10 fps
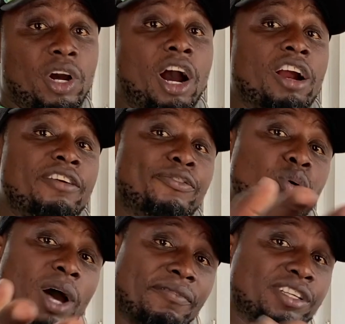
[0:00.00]
Or if you
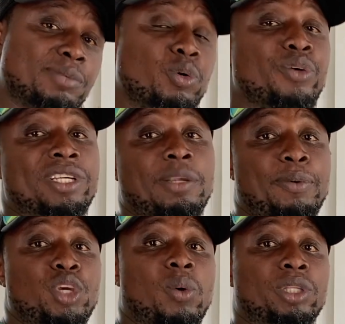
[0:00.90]
have a smoothie recipe
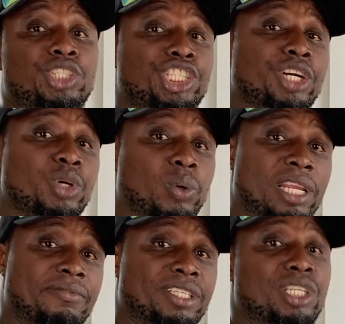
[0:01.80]
you want to share, you could
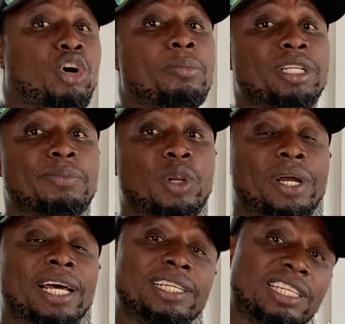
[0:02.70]
leave it in the comments below and
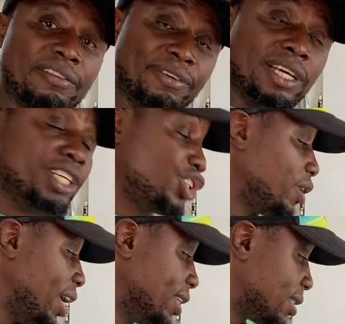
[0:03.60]
I'll definitely
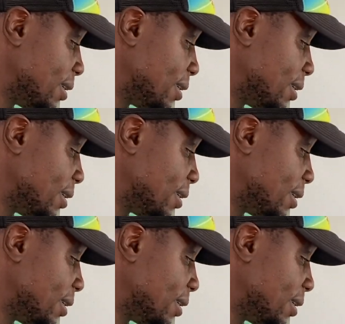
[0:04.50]
try it.